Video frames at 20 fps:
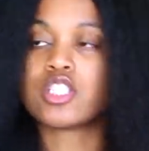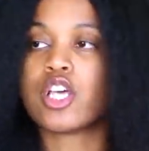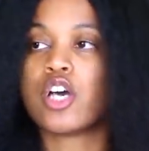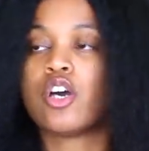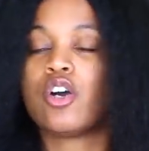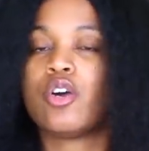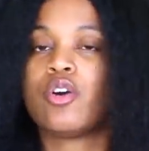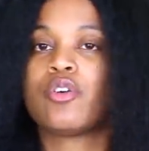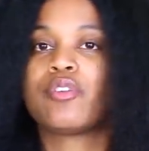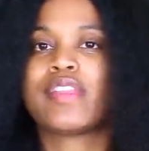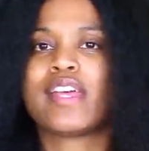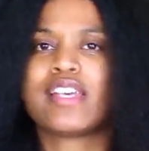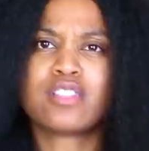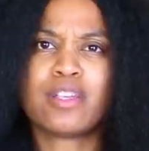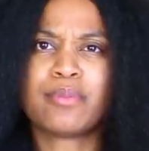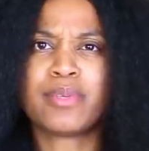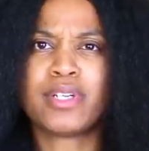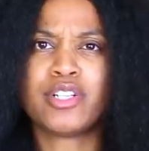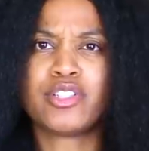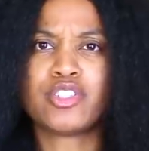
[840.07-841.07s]
So
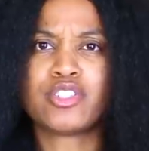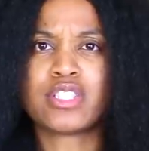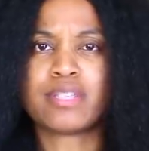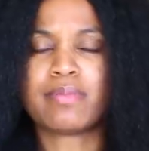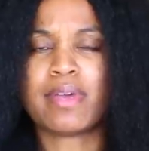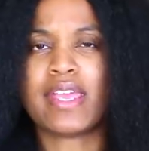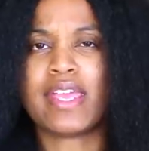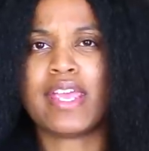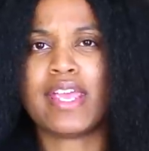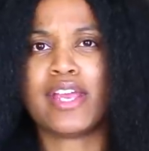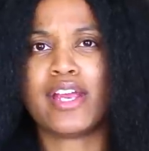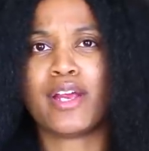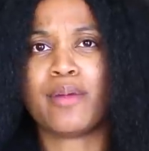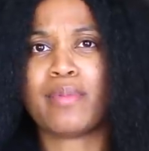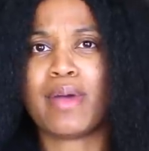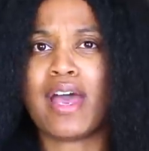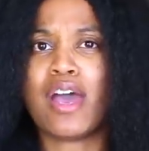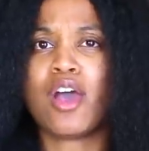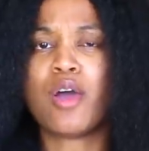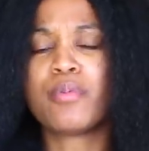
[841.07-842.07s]
what I'm going to do to my hair.
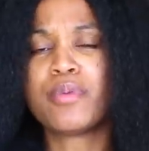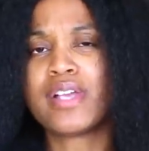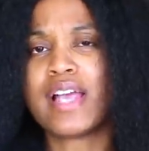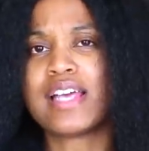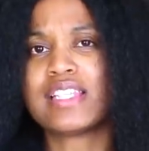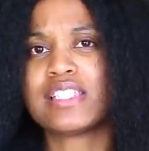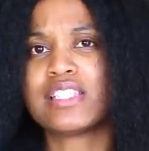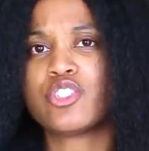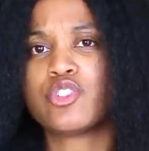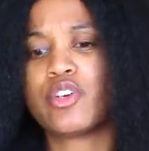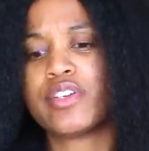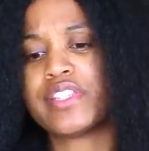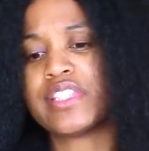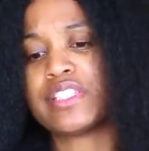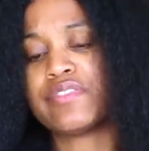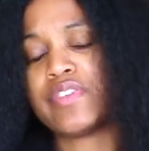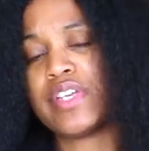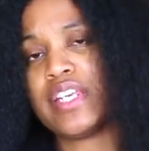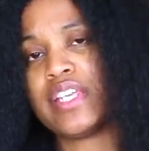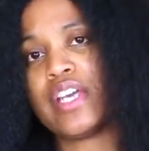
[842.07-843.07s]
But I hope you guys enjoyed
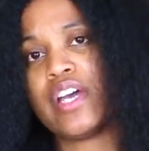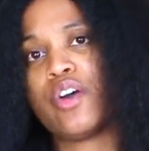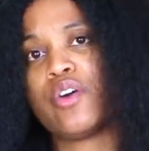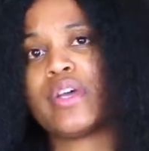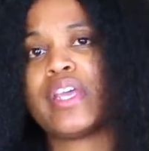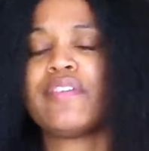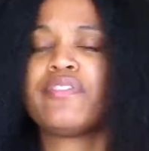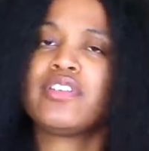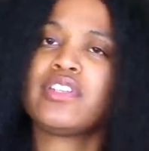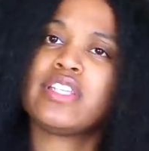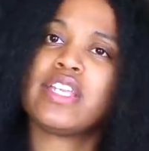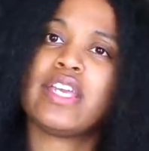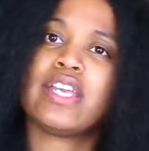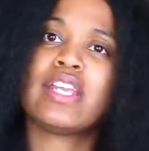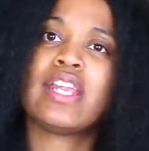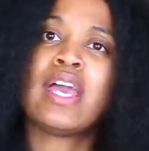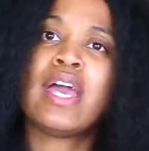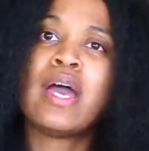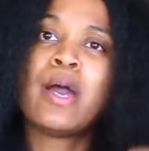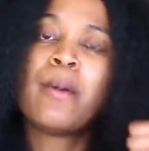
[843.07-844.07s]
this video. If you
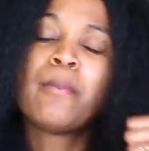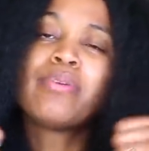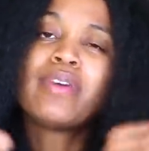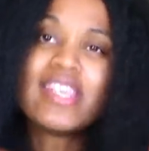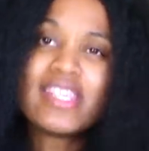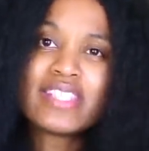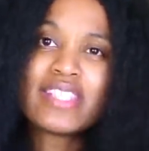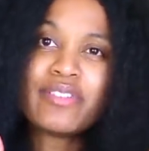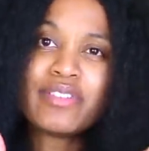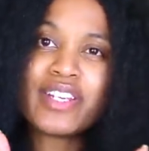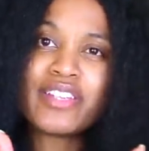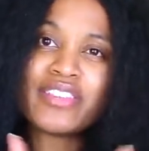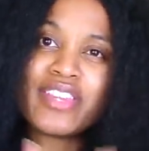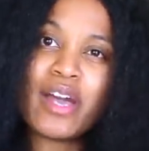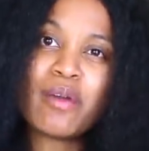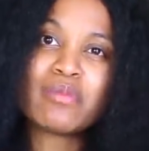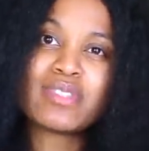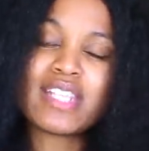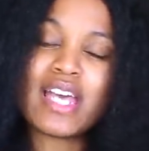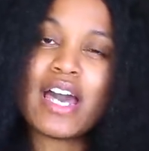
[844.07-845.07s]
did, please give it a
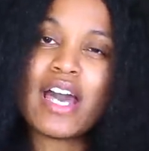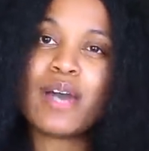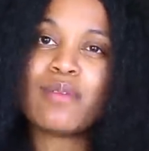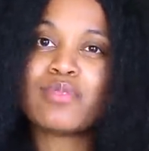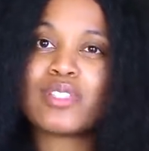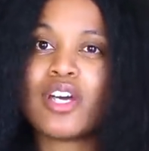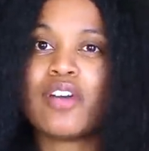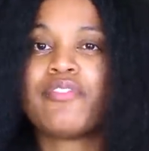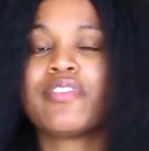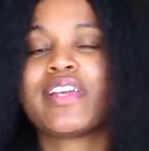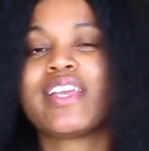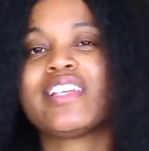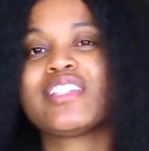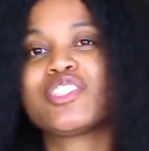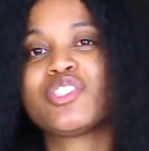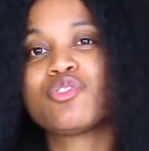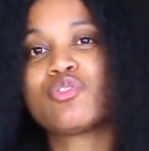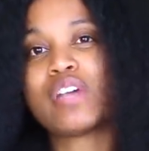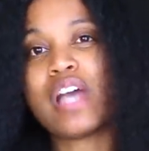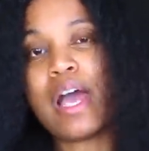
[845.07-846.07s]
thumbs up. Don't forget
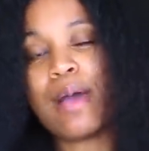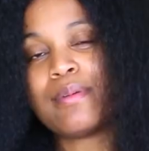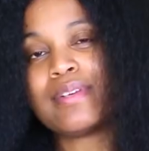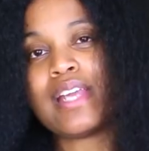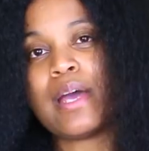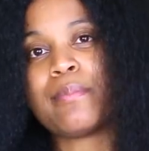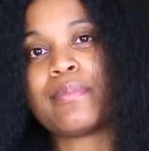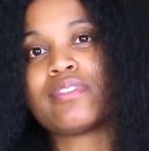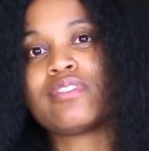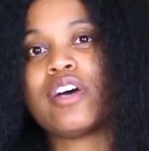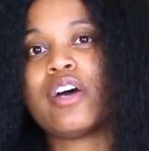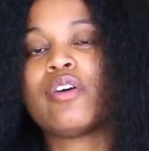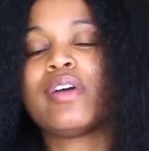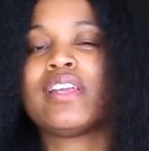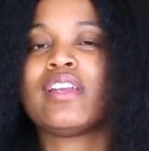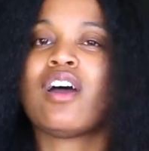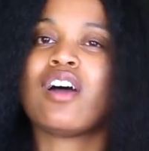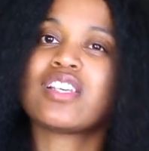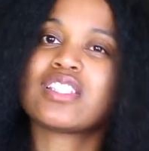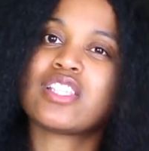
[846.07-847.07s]
to comment down below
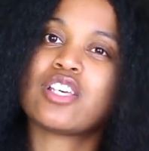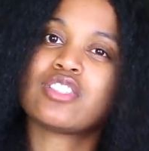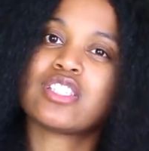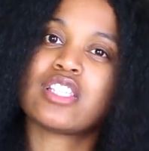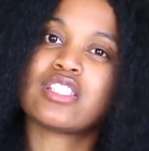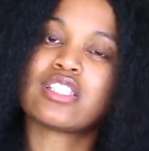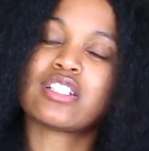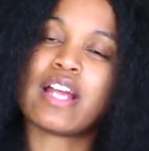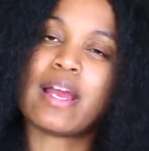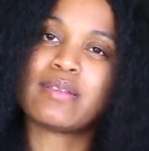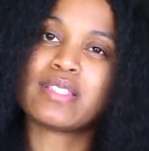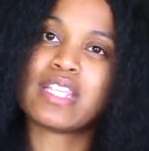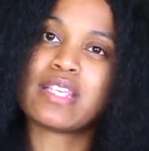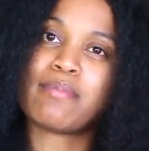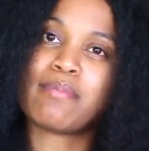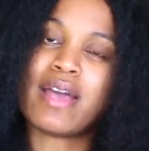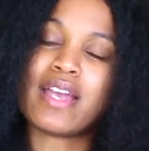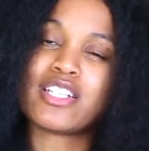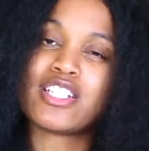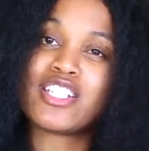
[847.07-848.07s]
and also subscribe to
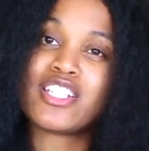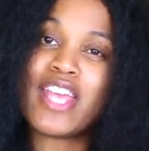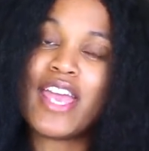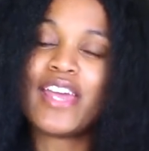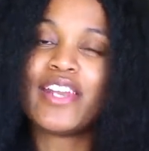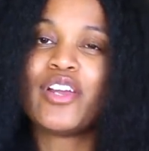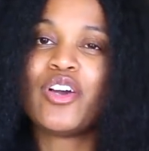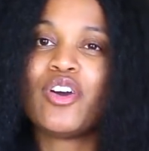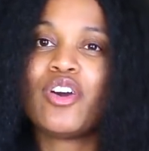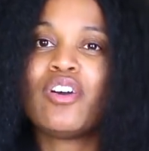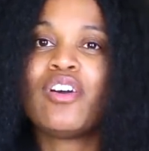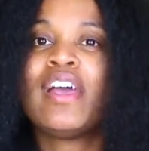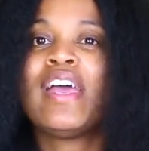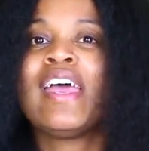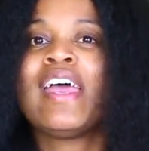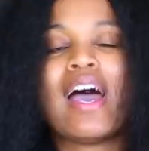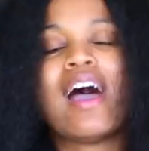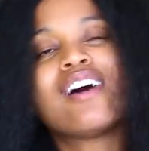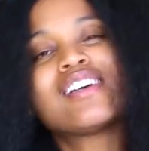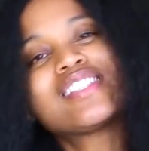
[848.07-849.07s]
my channel.
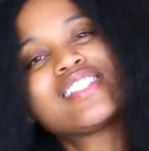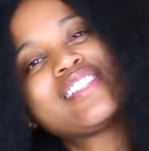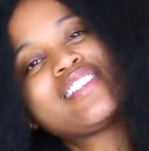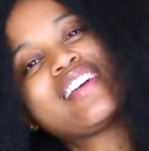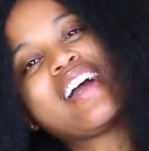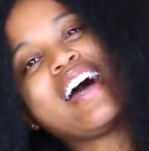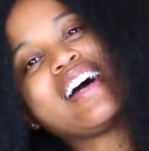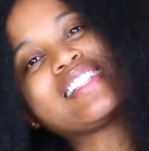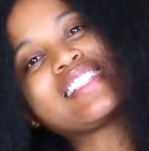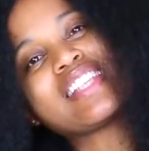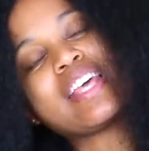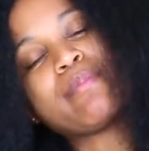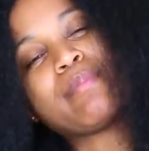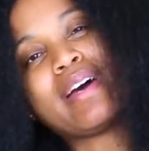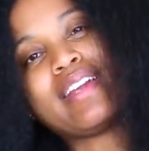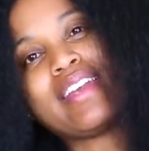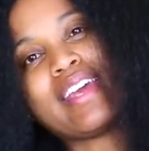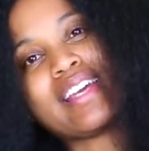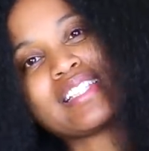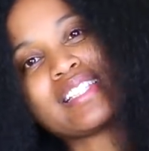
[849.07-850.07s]
I'll see you guys in
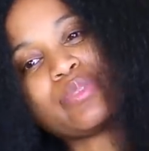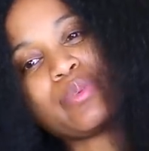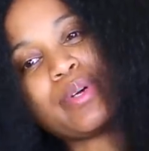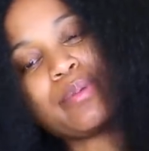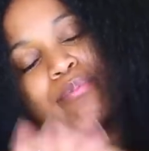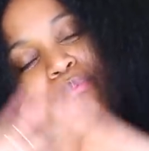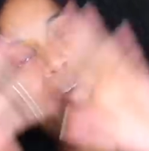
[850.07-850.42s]
my next one.